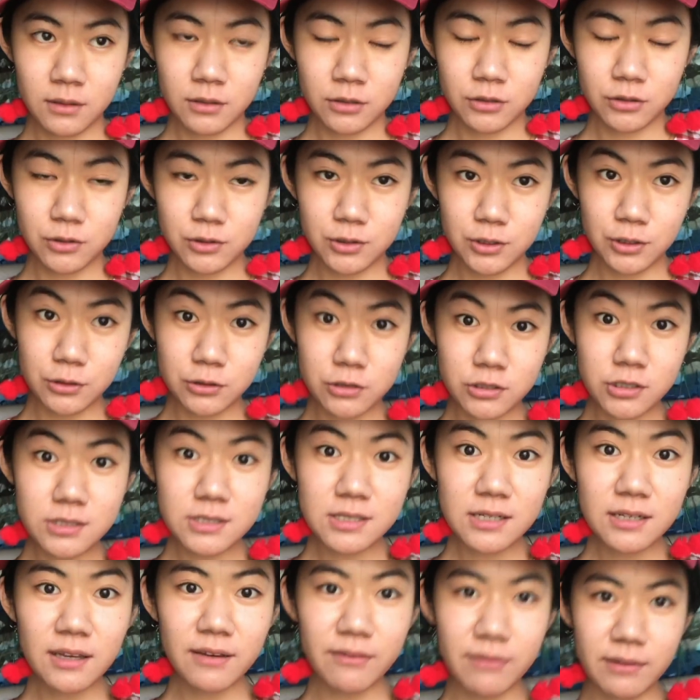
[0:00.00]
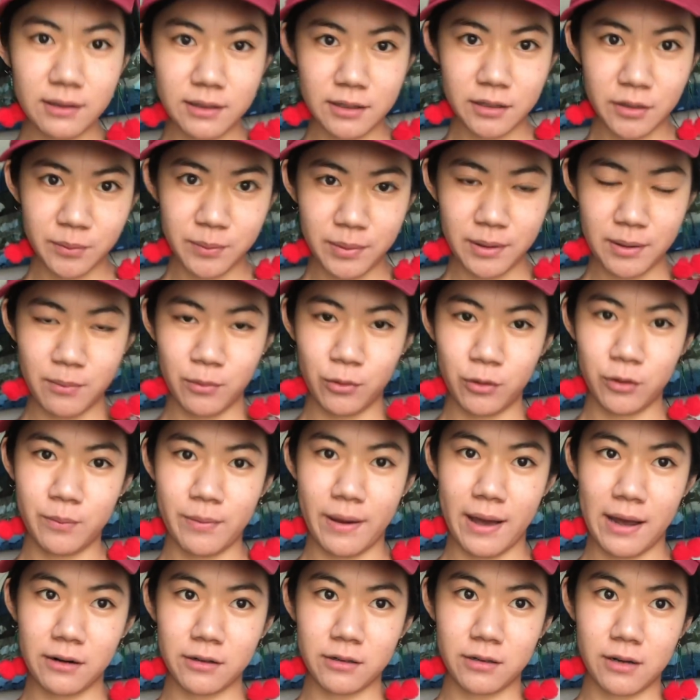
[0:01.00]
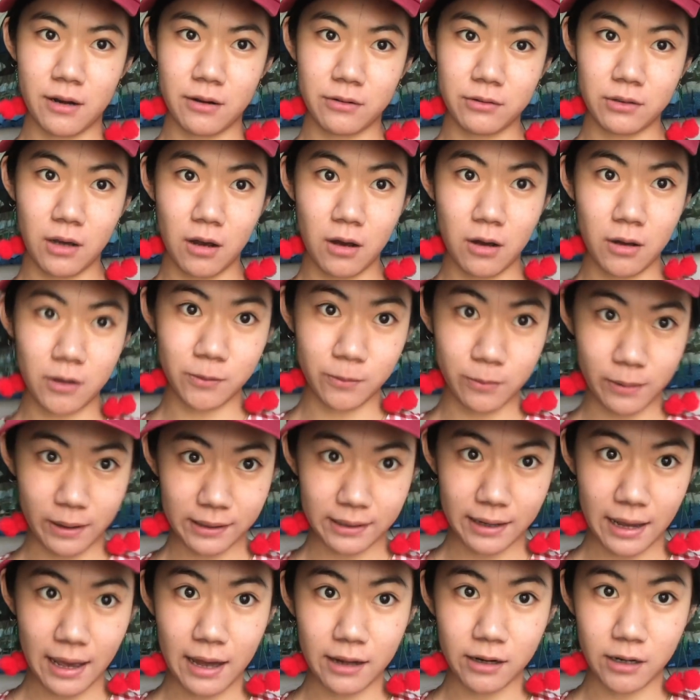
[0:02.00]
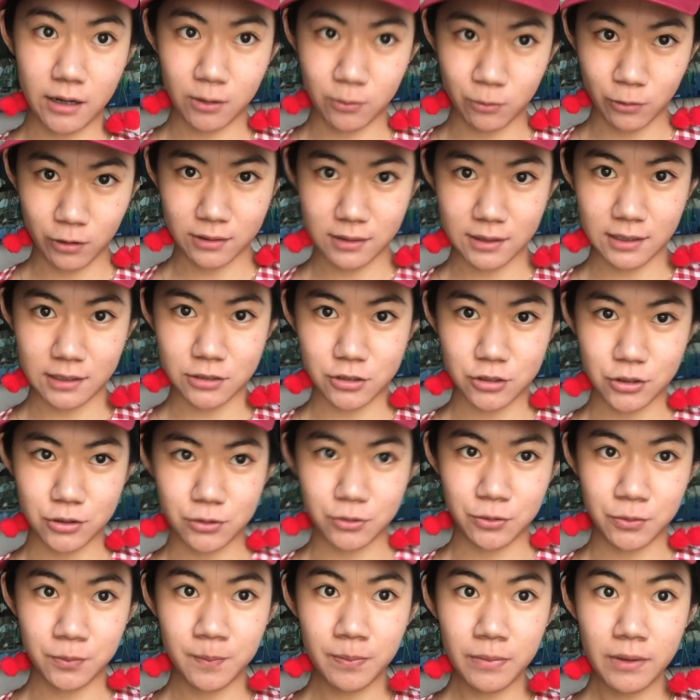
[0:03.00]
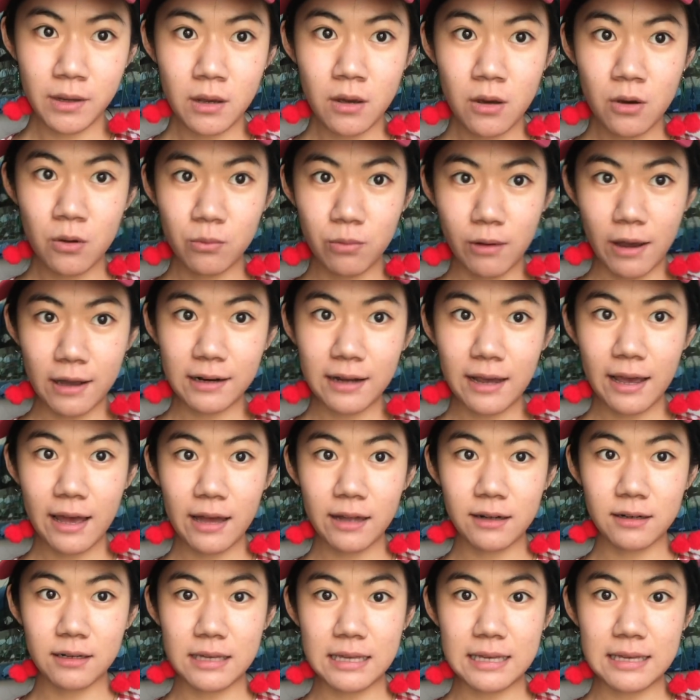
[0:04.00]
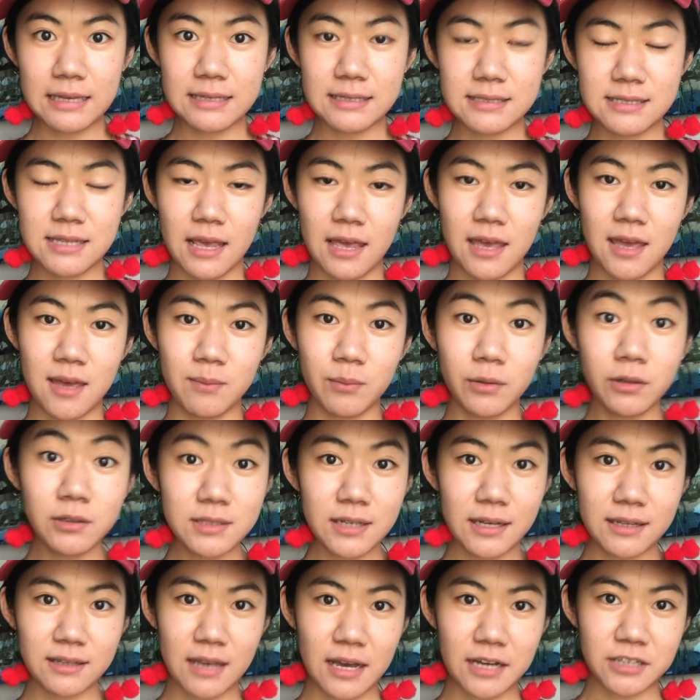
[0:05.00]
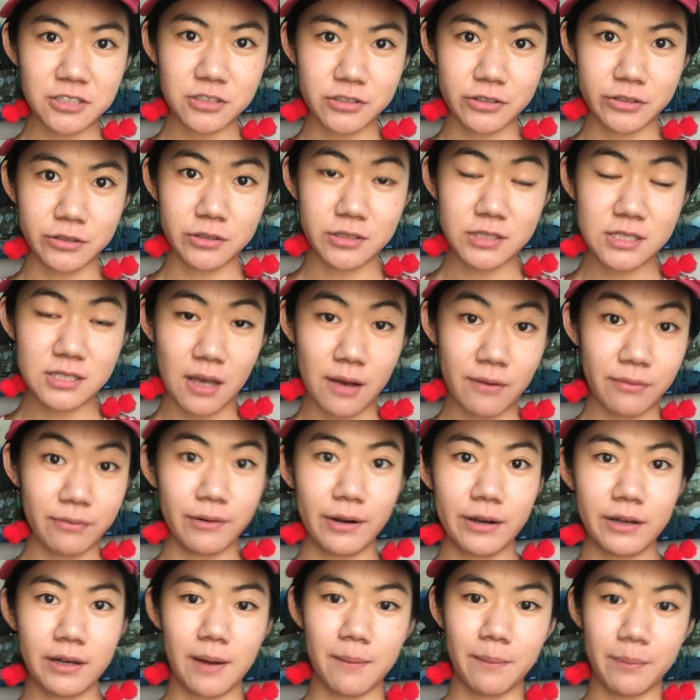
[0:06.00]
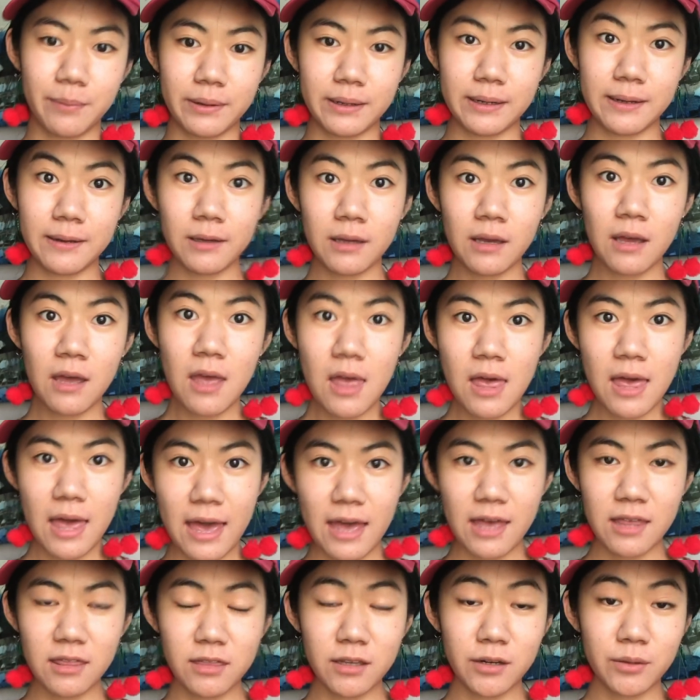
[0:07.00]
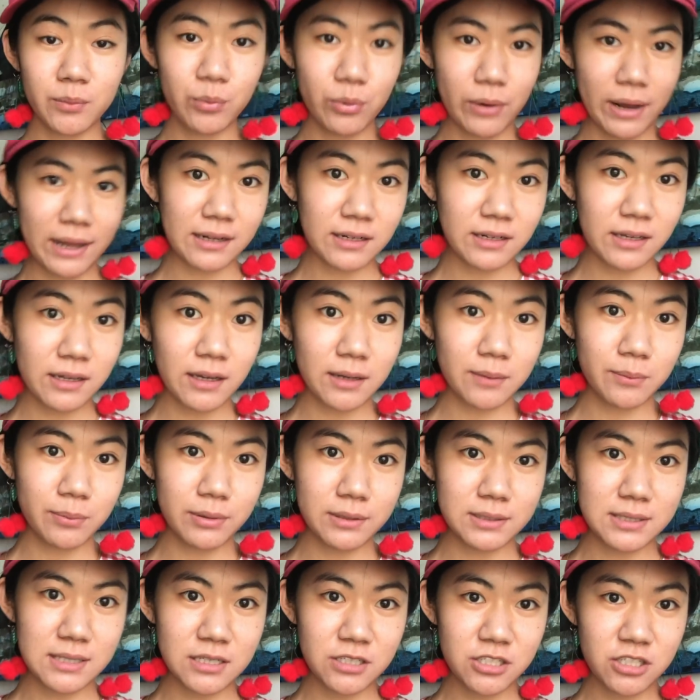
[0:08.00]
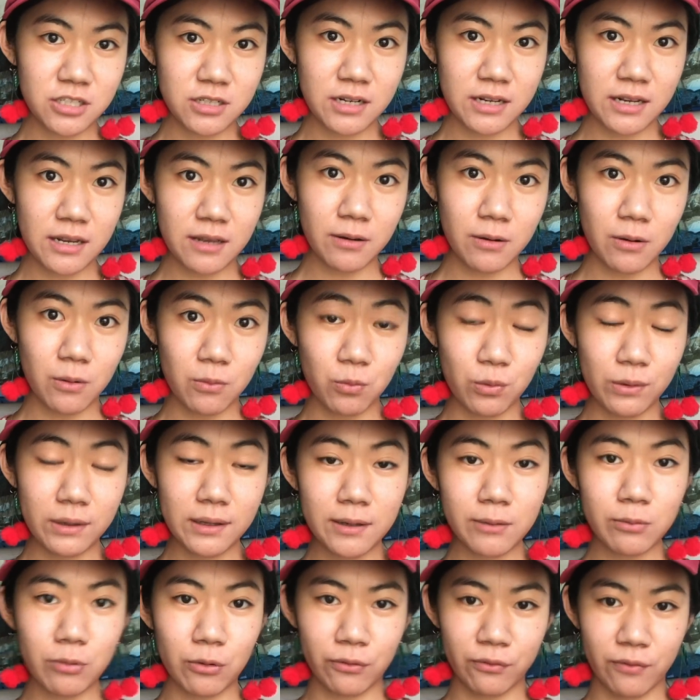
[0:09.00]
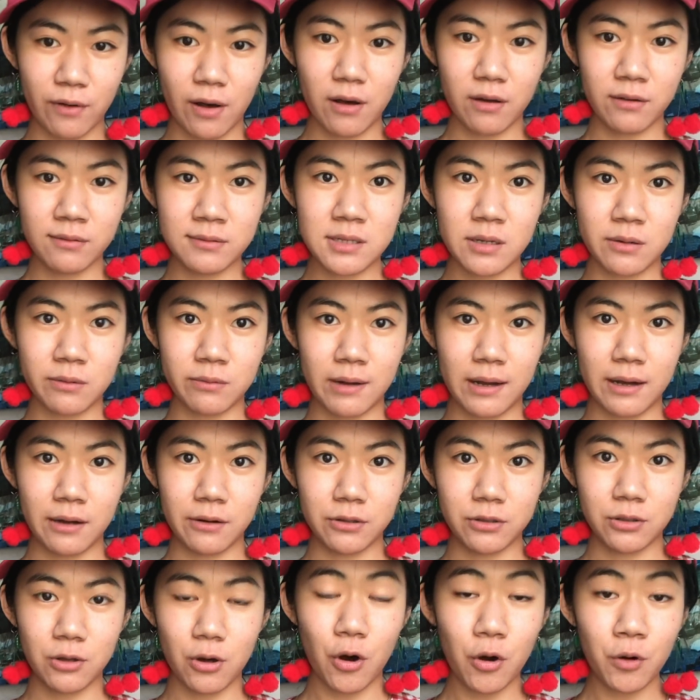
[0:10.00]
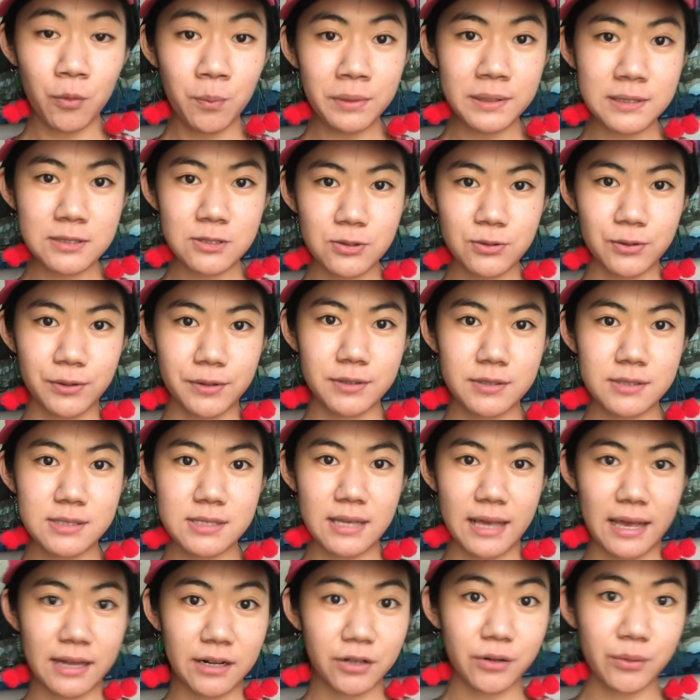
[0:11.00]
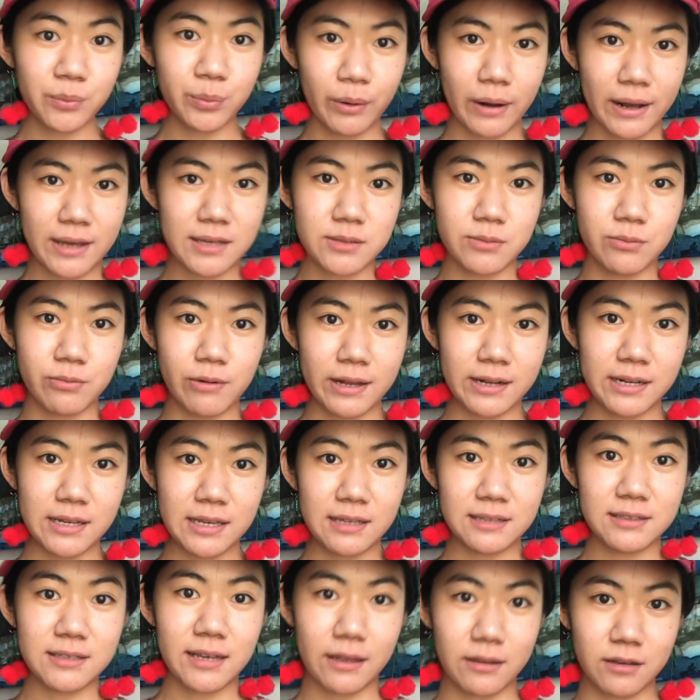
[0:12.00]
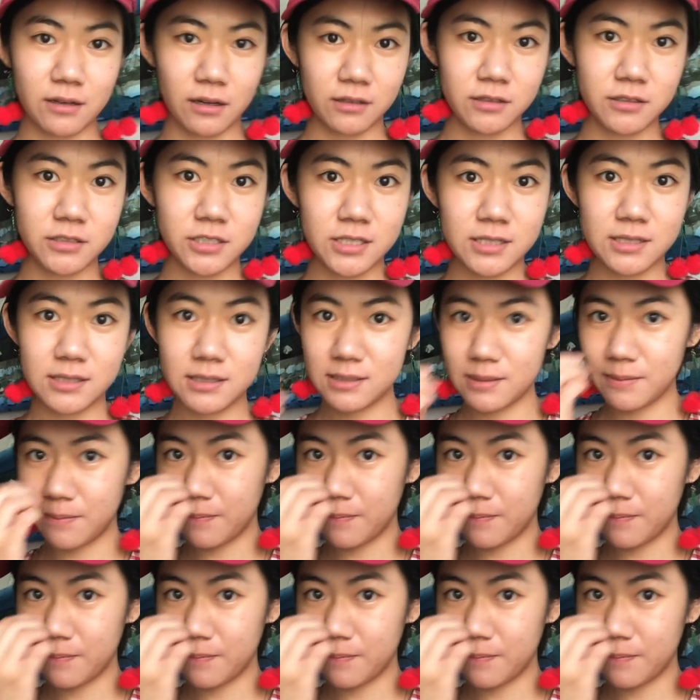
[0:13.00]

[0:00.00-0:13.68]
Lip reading: So just to give a little bit more background on Red Hat and what they do, Red Hat is a multinational software company, and their branding and positioning really revolves around open source, enterprise-ready technologies.